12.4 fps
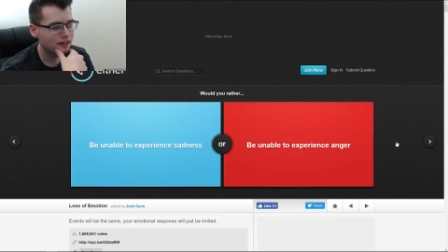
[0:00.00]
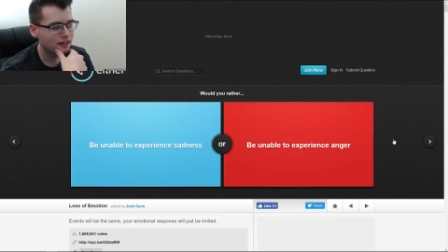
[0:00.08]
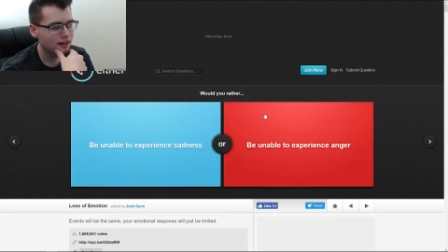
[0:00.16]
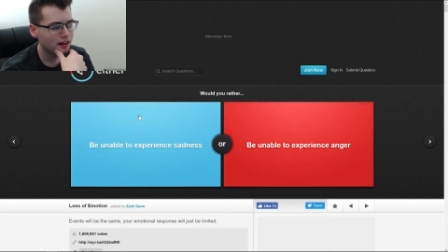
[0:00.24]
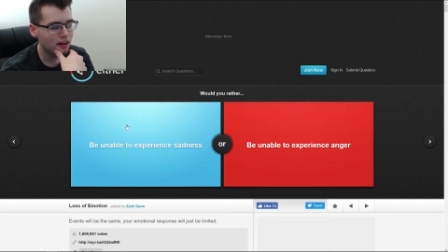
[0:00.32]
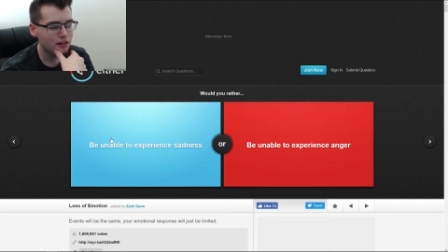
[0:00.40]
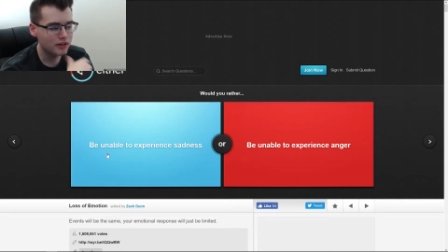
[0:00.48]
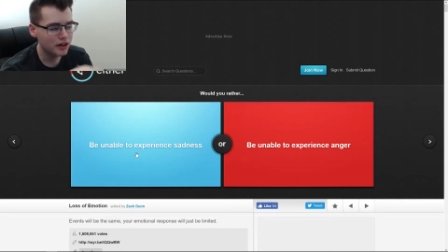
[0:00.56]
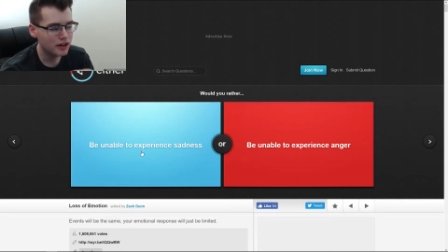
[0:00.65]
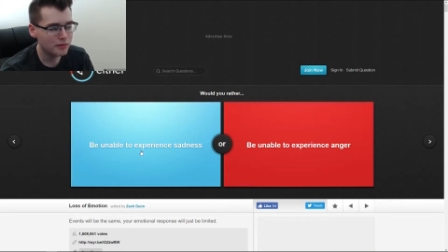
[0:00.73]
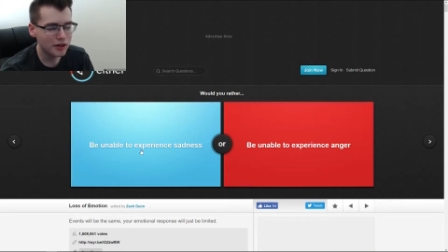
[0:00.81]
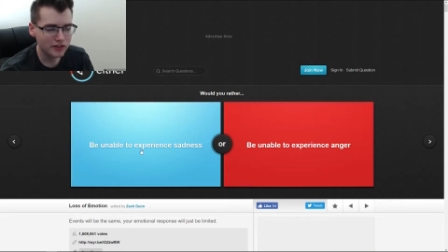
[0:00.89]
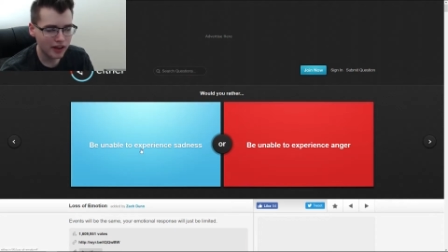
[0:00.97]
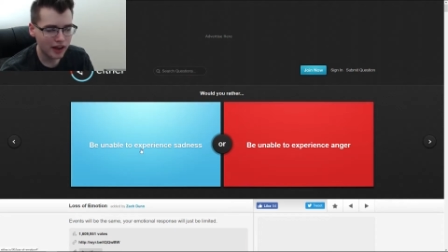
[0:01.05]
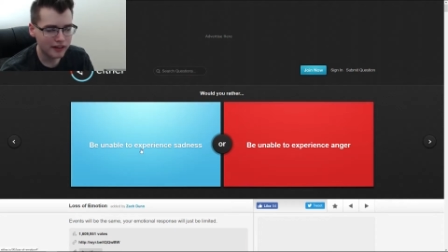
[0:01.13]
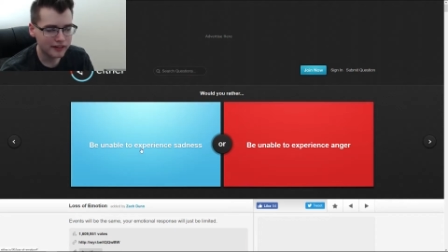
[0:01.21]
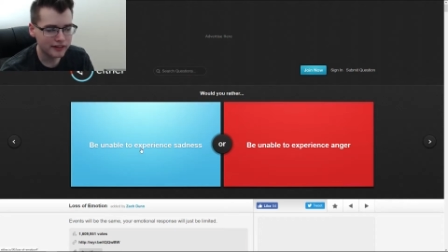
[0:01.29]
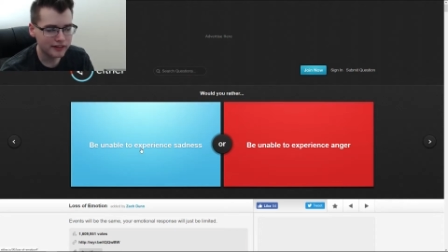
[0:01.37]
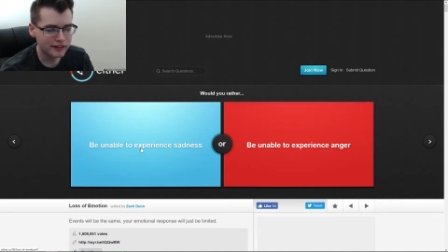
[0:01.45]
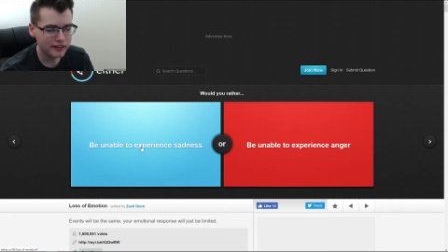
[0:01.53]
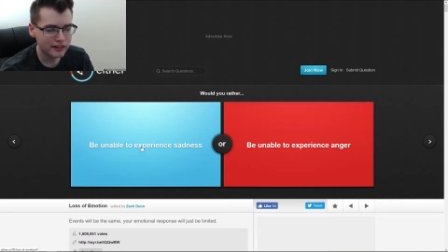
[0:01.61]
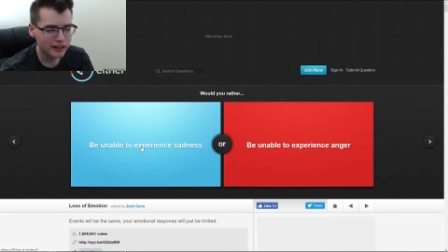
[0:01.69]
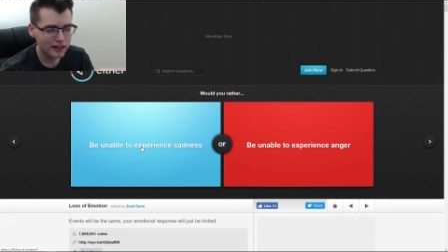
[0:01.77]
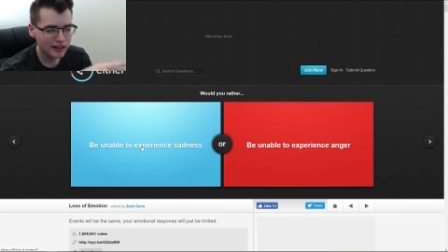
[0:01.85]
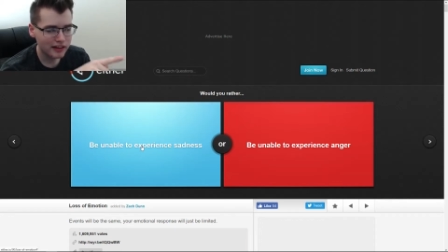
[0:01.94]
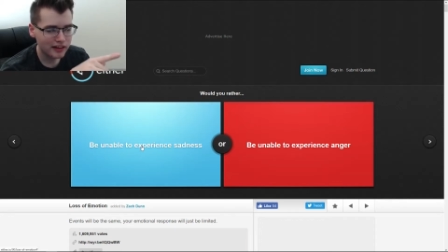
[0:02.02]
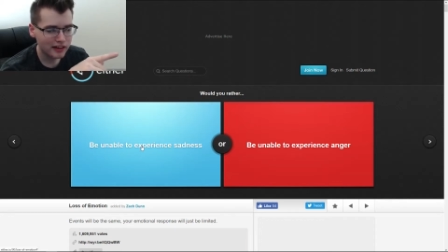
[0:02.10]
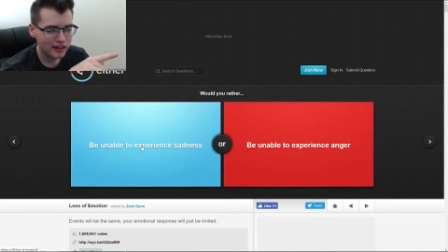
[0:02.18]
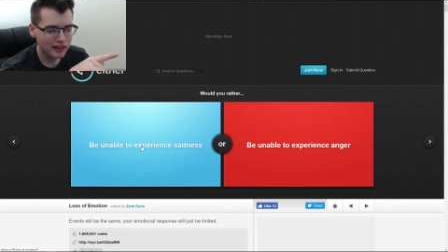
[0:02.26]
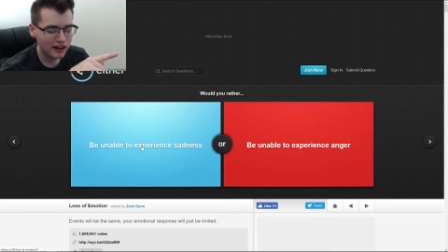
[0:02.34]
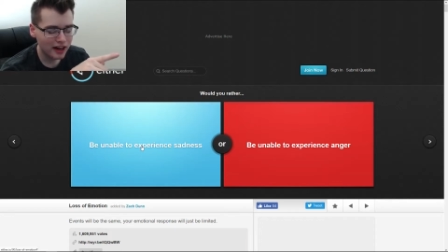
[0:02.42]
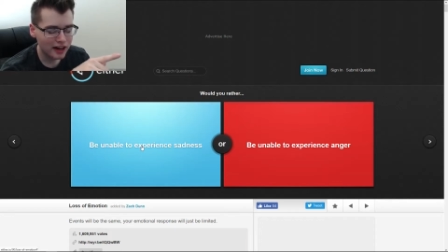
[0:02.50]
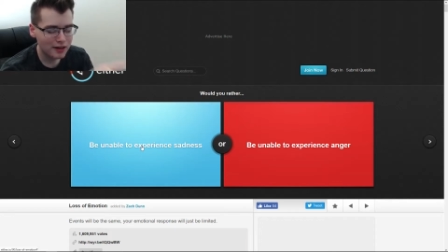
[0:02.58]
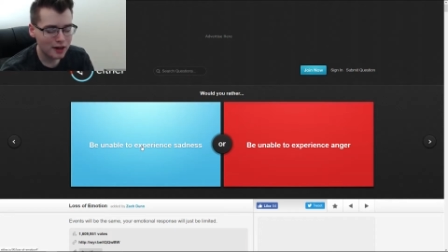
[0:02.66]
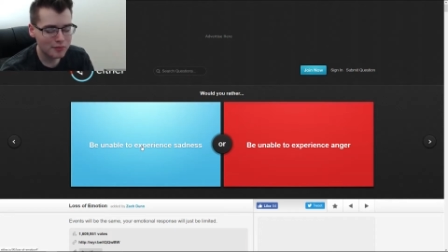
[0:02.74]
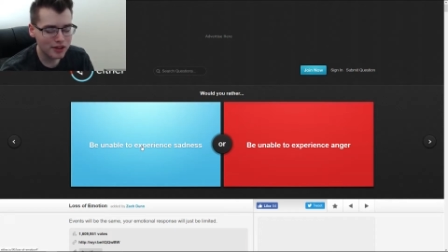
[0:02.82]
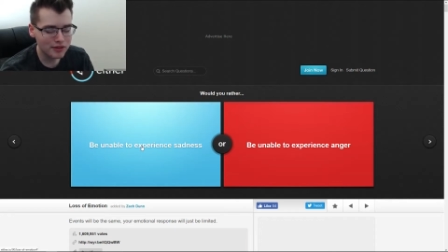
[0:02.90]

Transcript: I don't care about sadness. I mean,